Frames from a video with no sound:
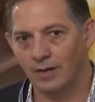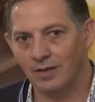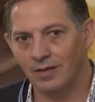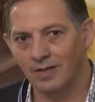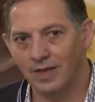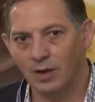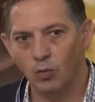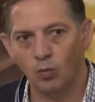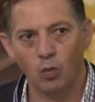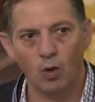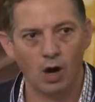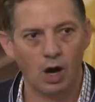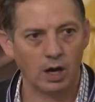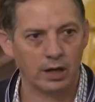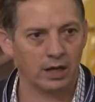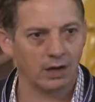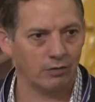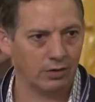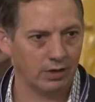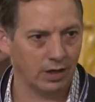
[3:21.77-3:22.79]
they
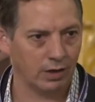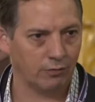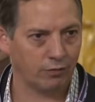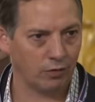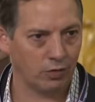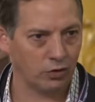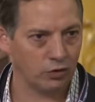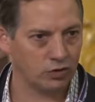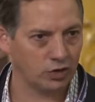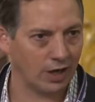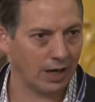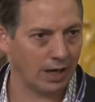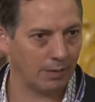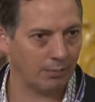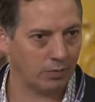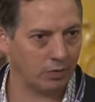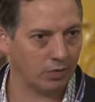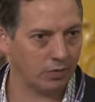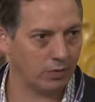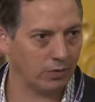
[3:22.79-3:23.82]
walk every day for their
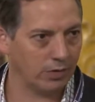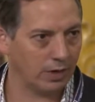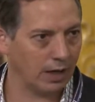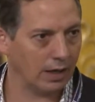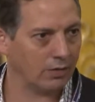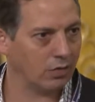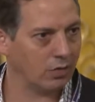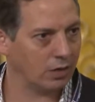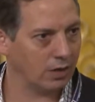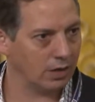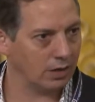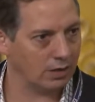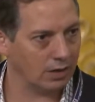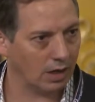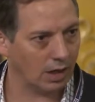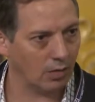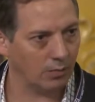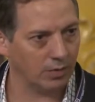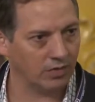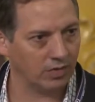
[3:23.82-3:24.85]
jobs. They're not sitting
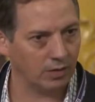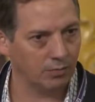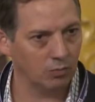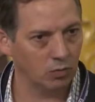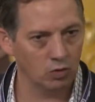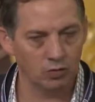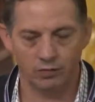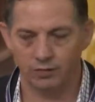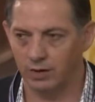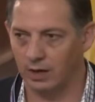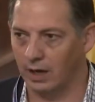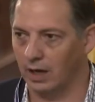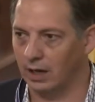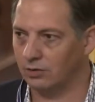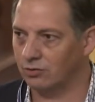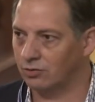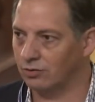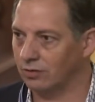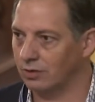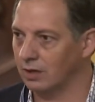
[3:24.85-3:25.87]
down, but they move
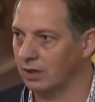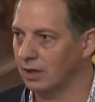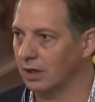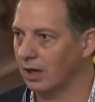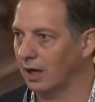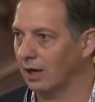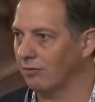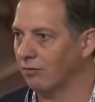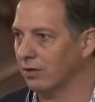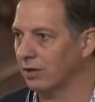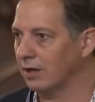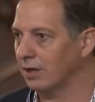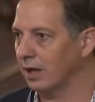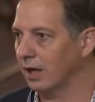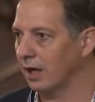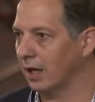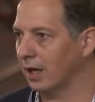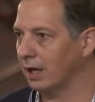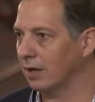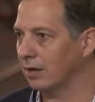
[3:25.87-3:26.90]
naturally every
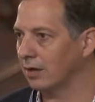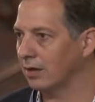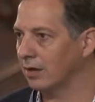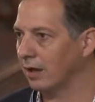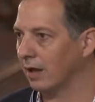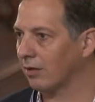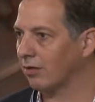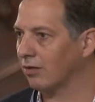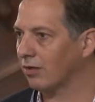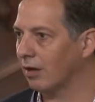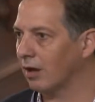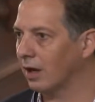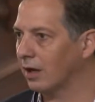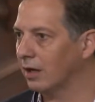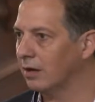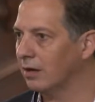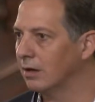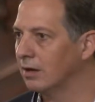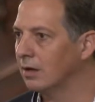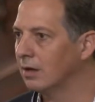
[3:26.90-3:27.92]
day. Next
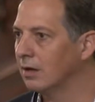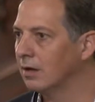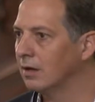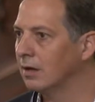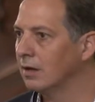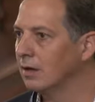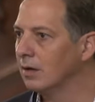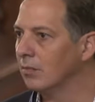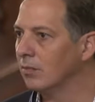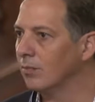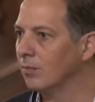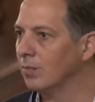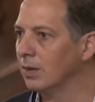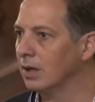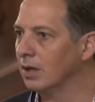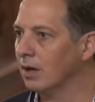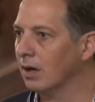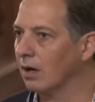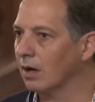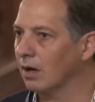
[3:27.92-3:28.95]
slide.
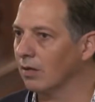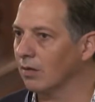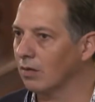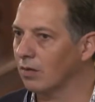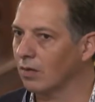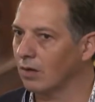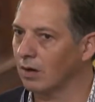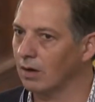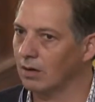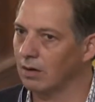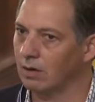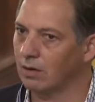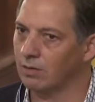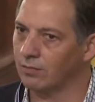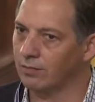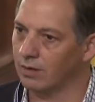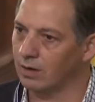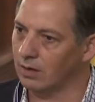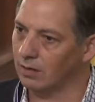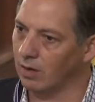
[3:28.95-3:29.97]
Because
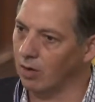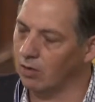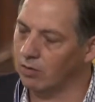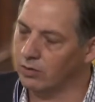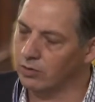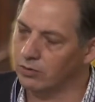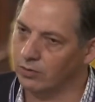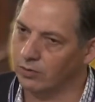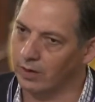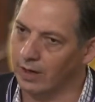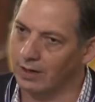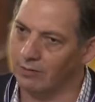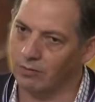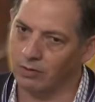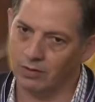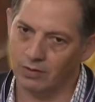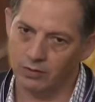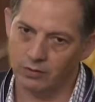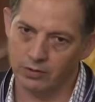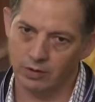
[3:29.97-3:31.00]
of all their
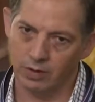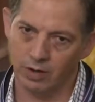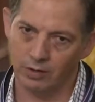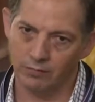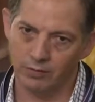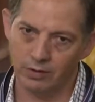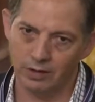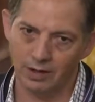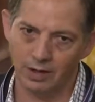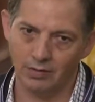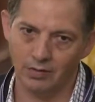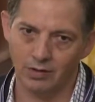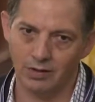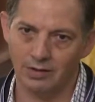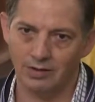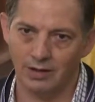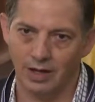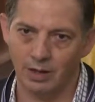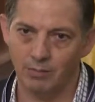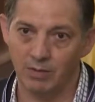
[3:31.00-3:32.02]
travels, because they're gone for days at a
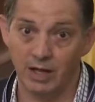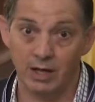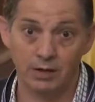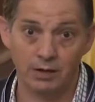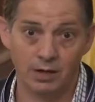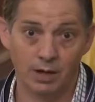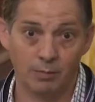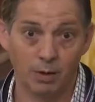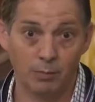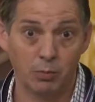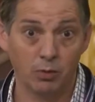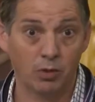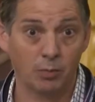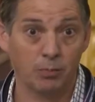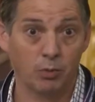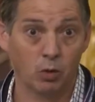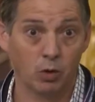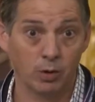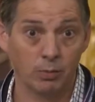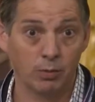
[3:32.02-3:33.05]
time, they had to come up with a
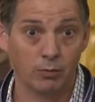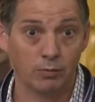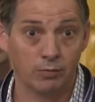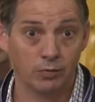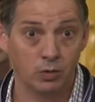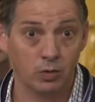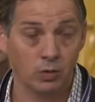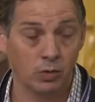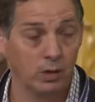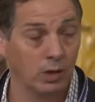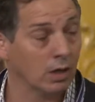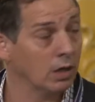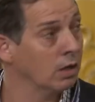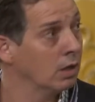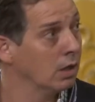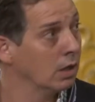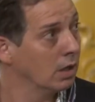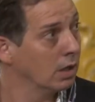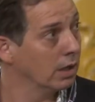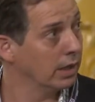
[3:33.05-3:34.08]
portable food.
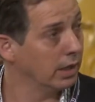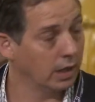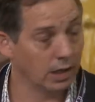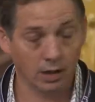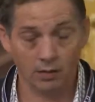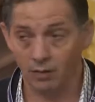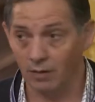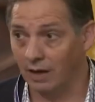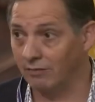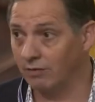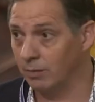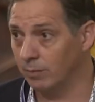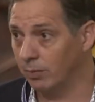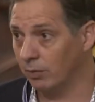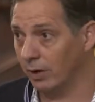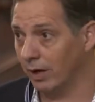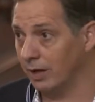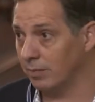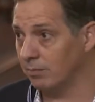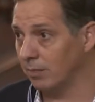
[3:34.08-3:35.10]
An unleavened
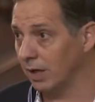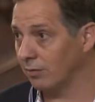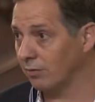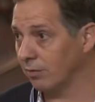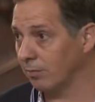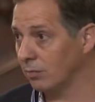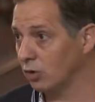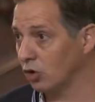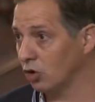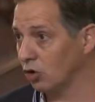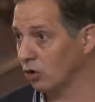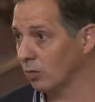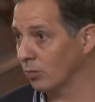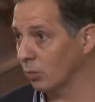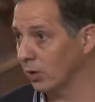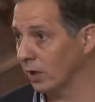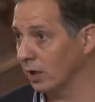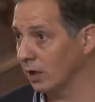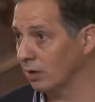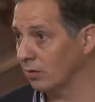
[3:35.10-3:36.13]
bread made from durum
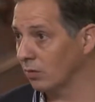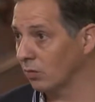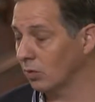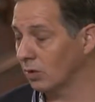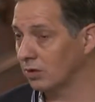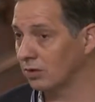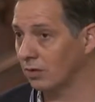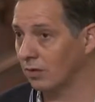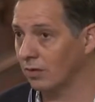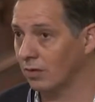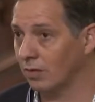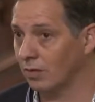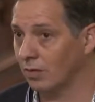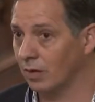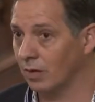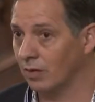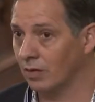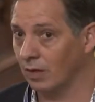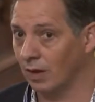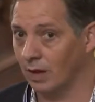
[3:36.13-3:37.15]
wheat, which is
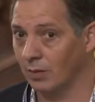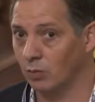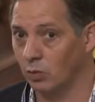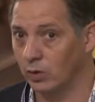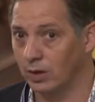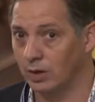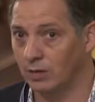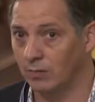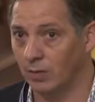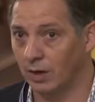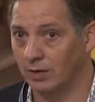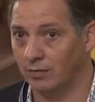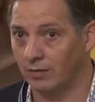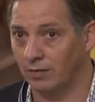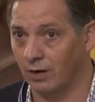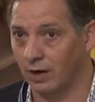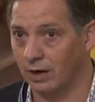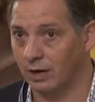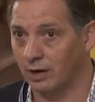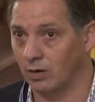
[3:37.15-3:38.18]
the same wheat you might
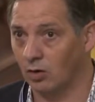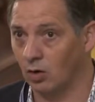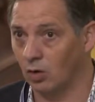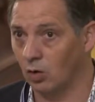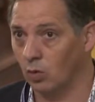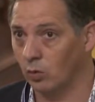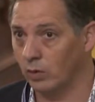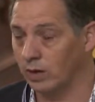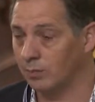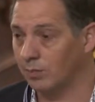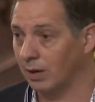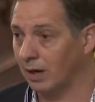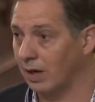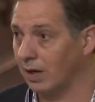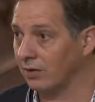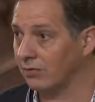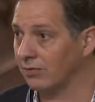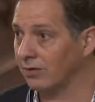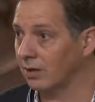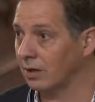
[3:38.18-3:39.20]
find in a whole wheat
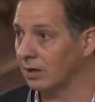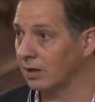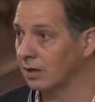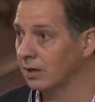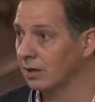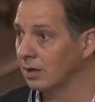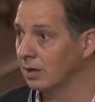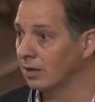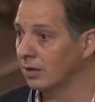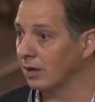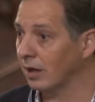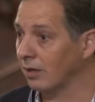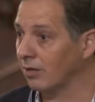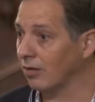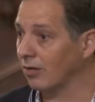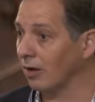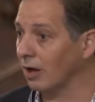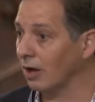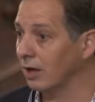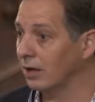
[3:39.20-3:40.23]
pasta. Next
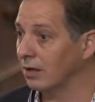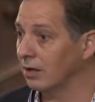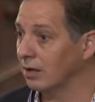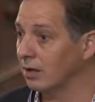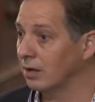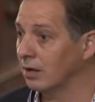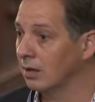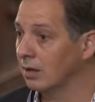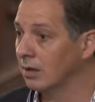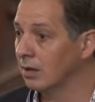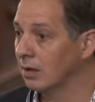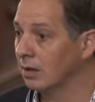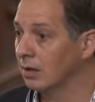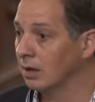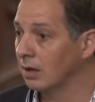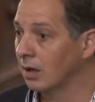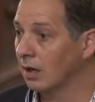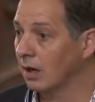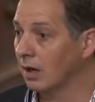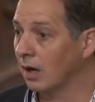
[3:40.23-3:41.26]
slide.
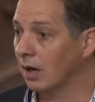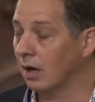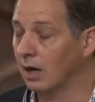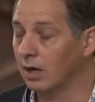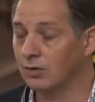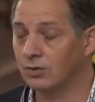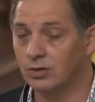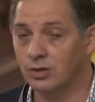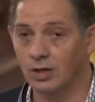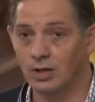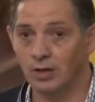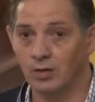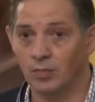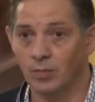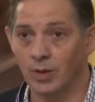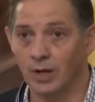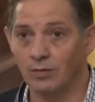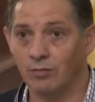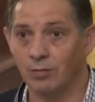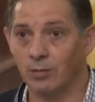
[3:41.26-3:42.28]
Cheese
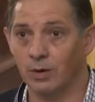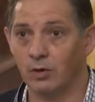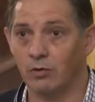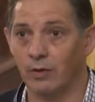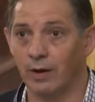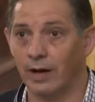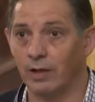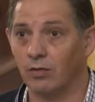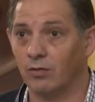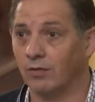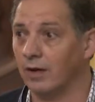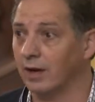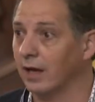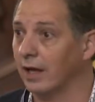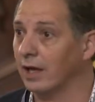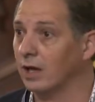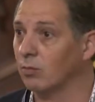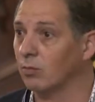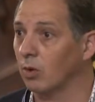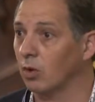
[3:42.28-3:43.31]
made from a grass-fed
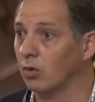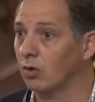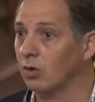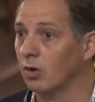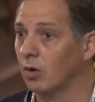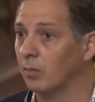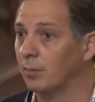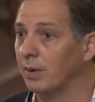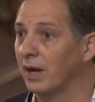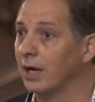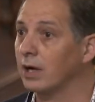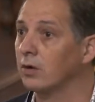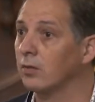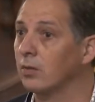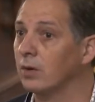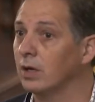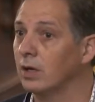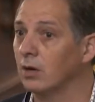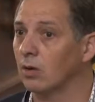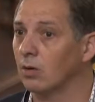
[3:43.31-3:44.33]
animal called
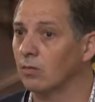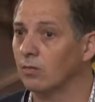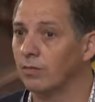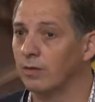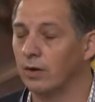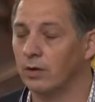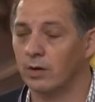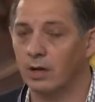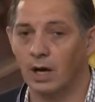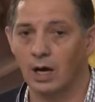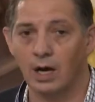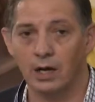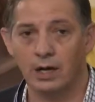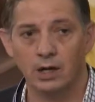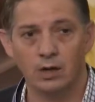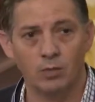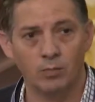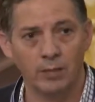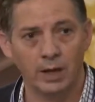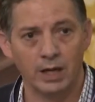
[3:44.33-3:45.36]
pecorino, very high
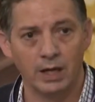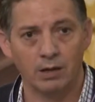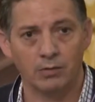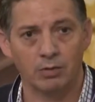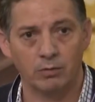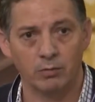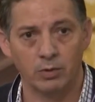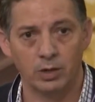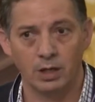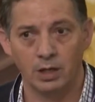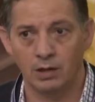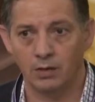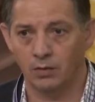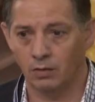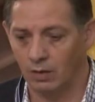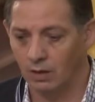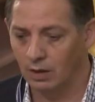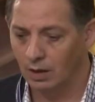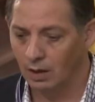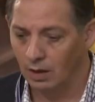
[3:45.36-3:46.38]
in
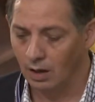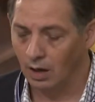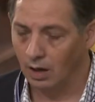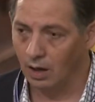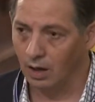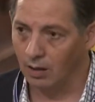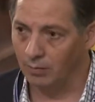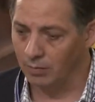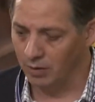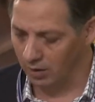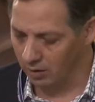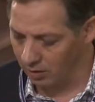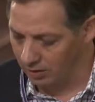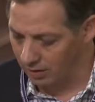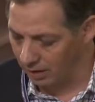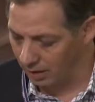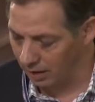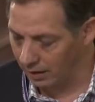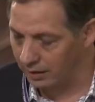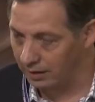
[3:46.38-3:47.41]
omega-3s, the good
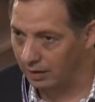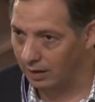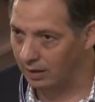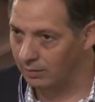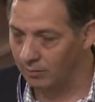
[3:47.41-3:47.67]
kind.